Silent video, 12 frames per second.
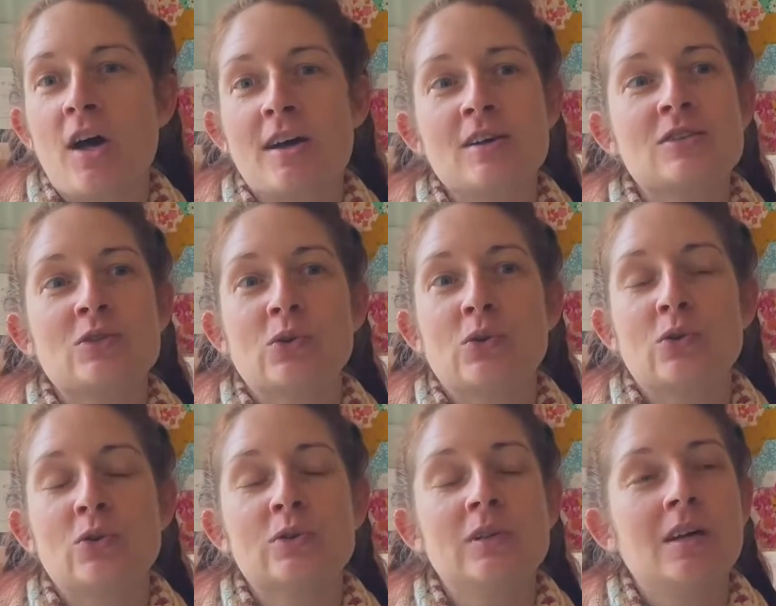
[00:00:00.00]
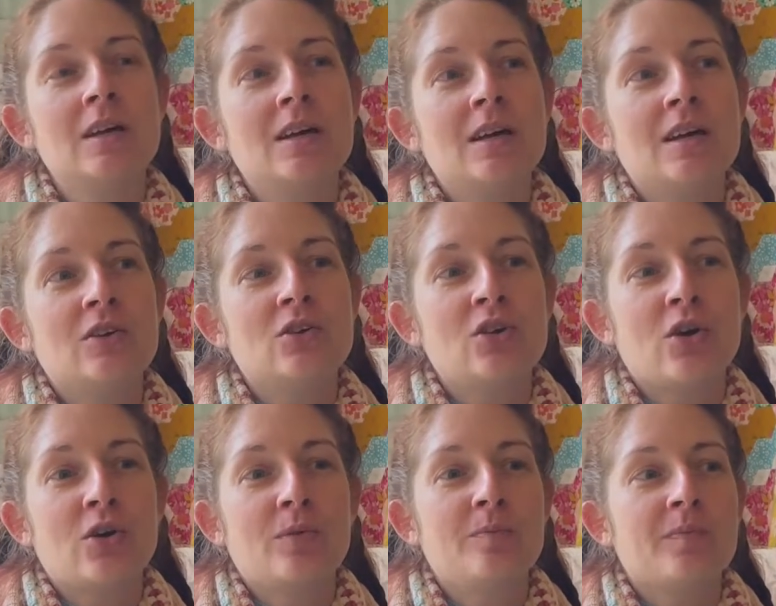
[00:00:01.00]
us all, you
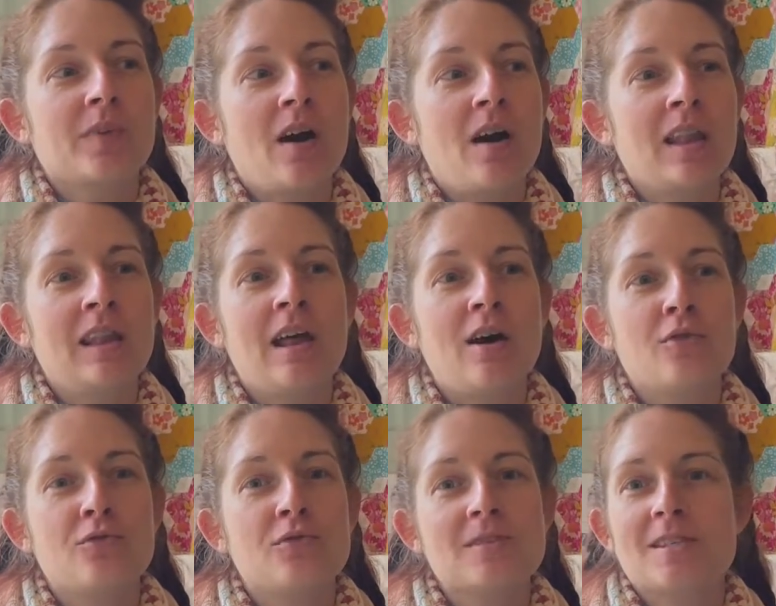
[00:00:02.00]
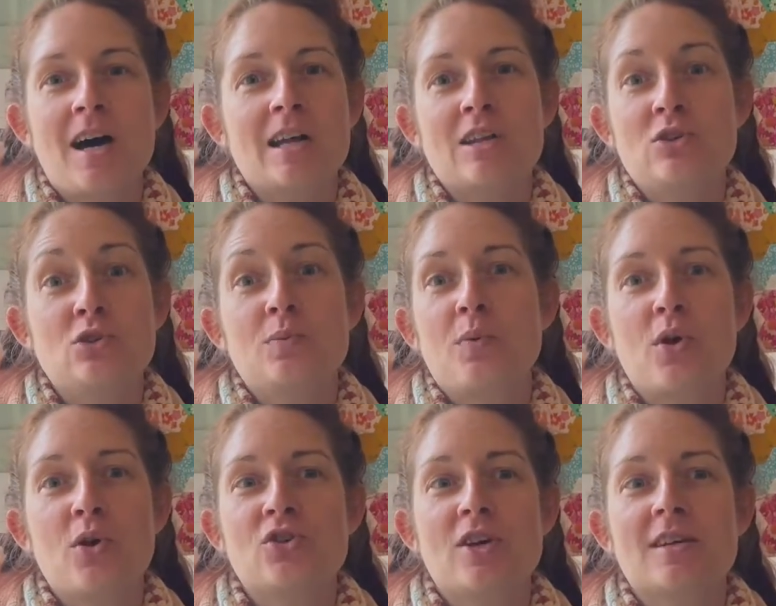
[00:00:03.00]
know, I love starting new
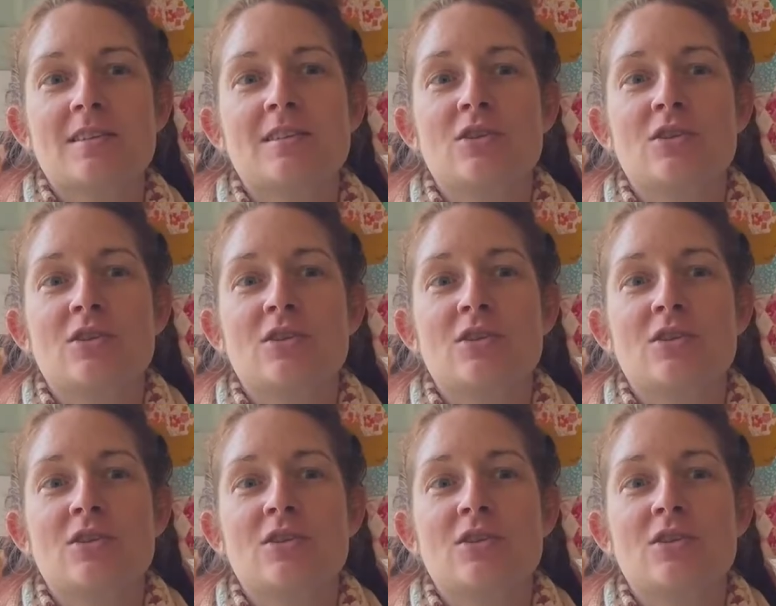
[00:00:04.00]
projects.